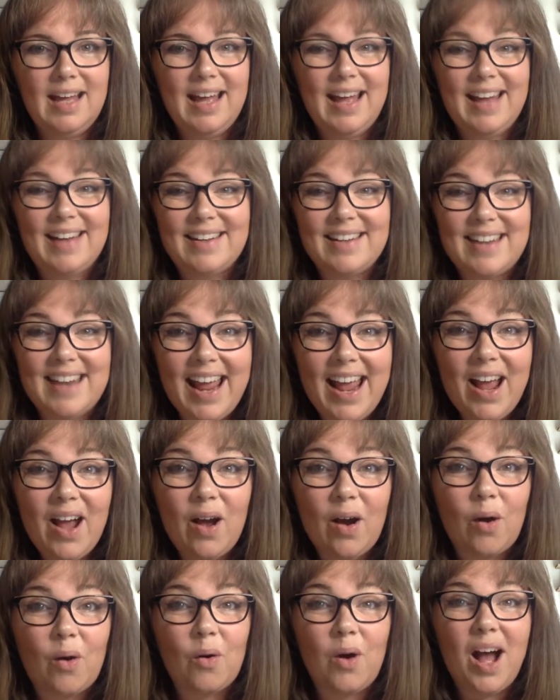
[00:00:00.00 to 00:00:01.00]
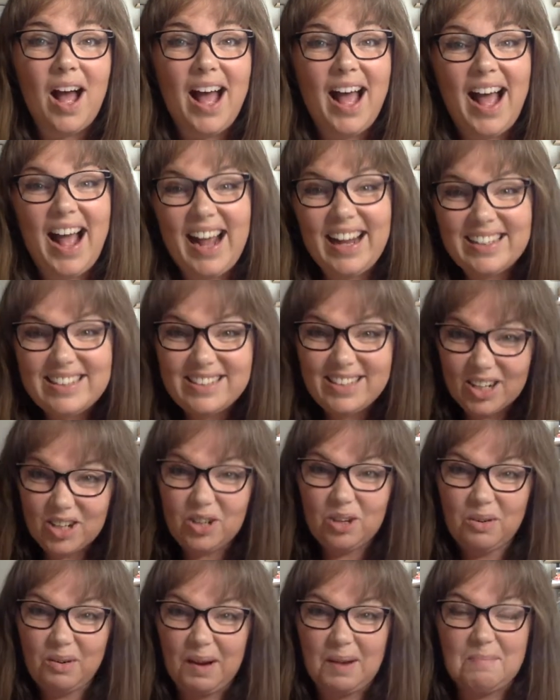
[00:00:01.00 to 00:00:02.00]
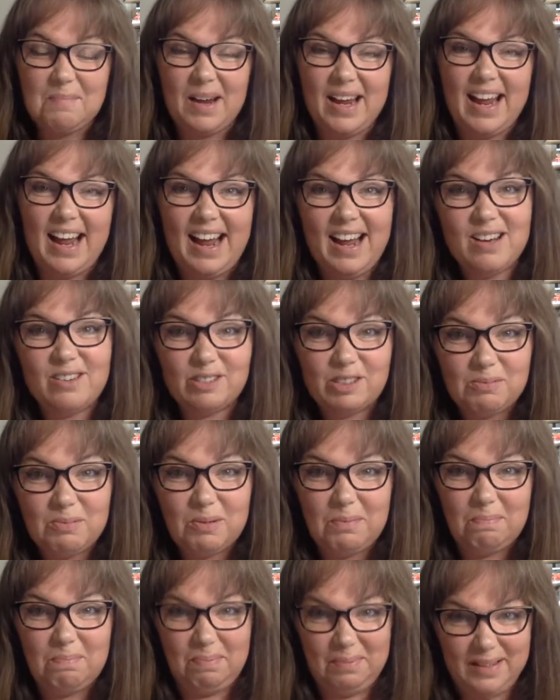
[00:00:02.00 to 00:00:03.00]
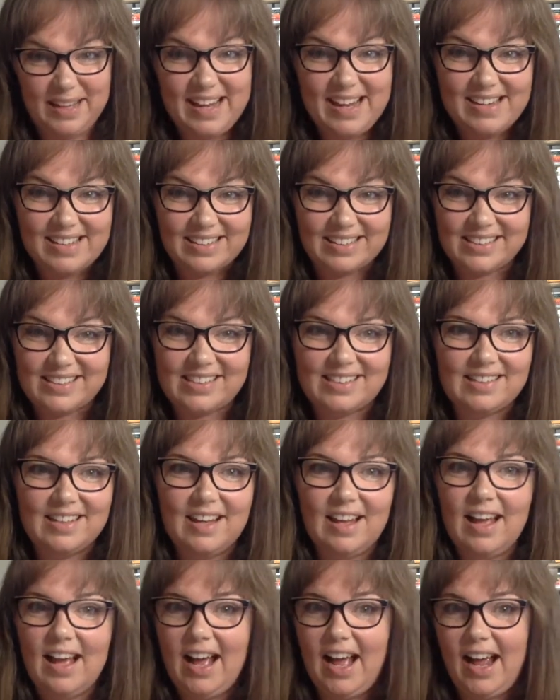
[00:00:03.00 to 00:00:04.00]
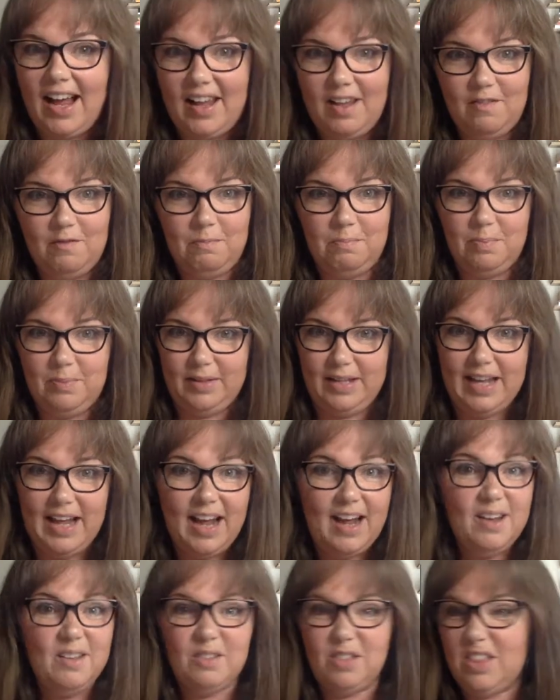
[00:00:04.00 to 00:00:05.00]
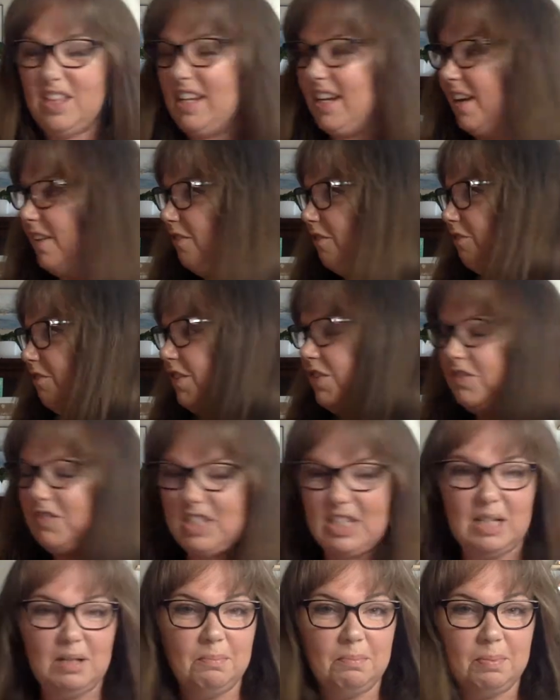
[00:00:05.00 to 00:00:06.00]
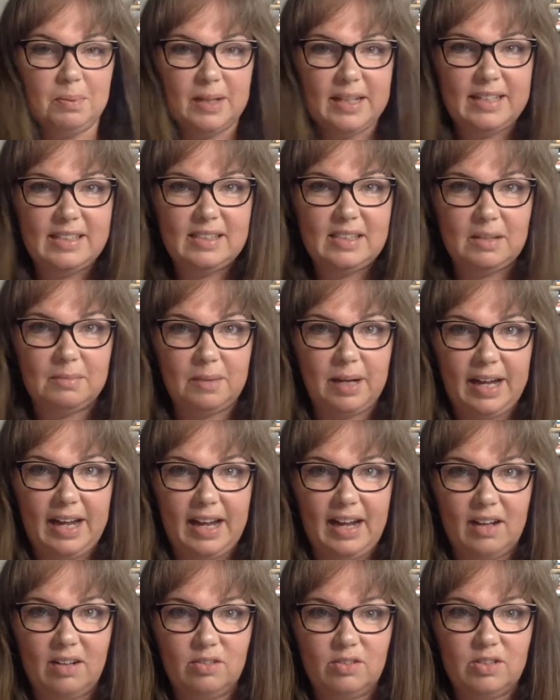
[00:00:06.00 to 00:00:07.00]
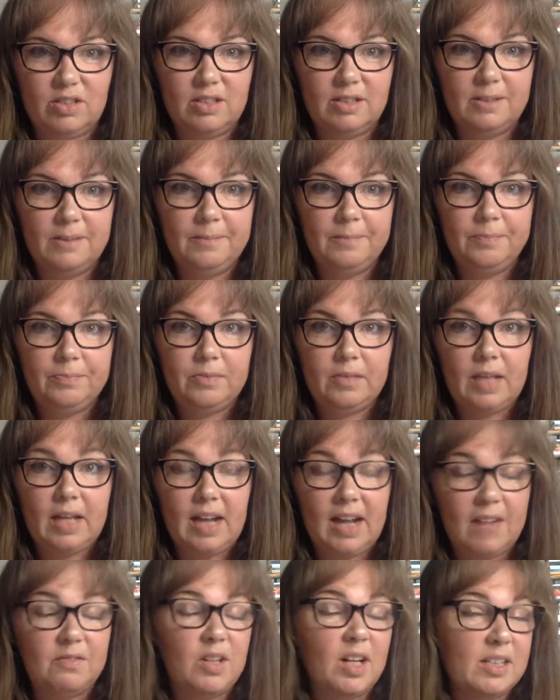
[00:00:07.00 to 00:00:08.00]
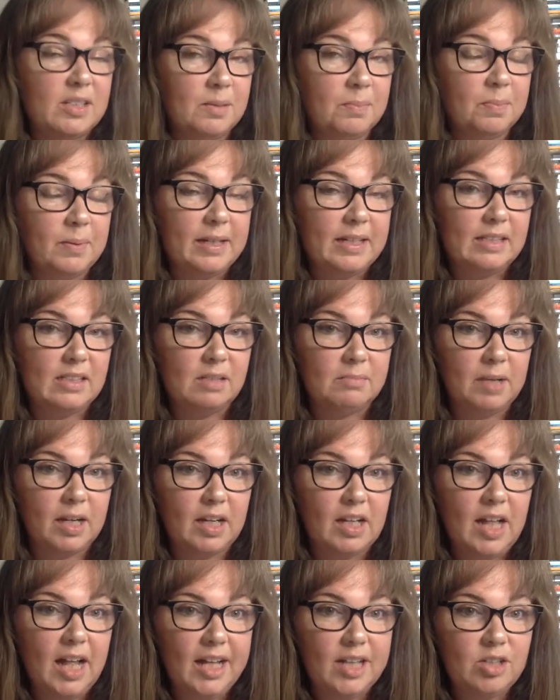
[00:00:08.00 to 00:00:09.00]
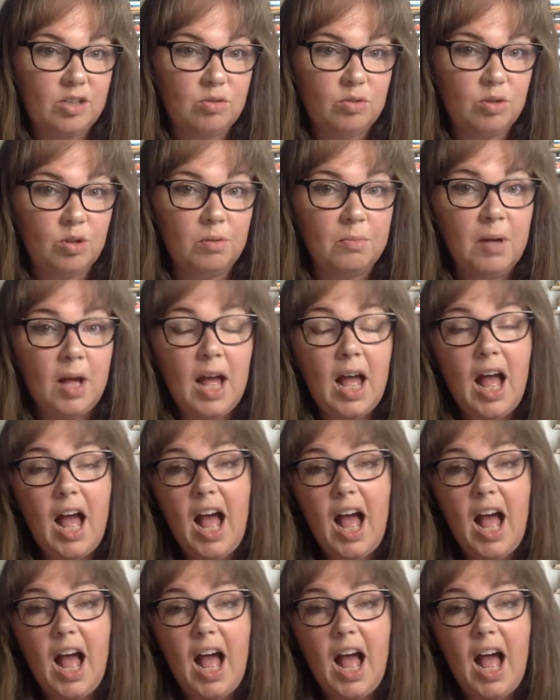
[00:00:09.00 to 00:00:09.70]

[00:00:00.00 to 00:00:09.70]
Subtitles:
And now I decorate my house with plants. I think I have 15 plants in my house. And I have lots of plants in my classroom.